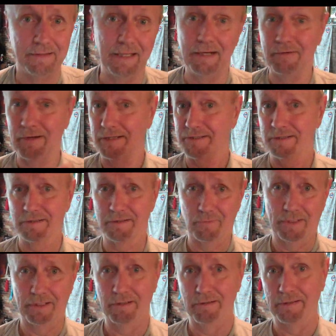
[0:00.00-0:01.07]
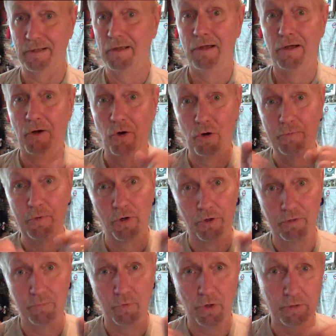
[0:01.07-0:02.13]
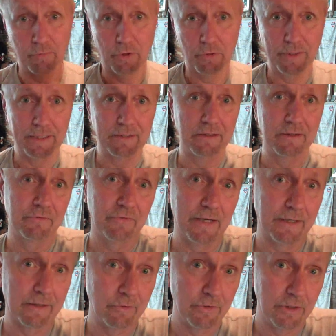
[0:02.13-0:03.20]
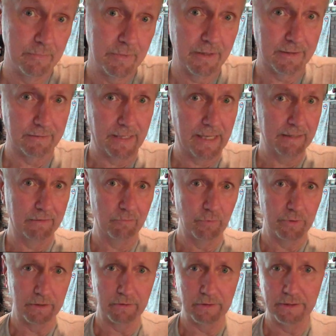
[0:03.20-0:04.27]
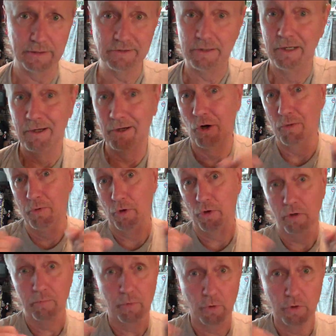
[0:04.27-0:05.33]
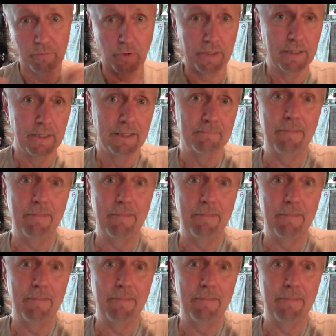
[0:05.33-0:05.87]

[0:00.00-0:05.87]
Anyway, she's the winner, and oh boy, oh boy, oh boy, we get to find out who the American Idol winner is, and oh boy, oh boy, oh boy,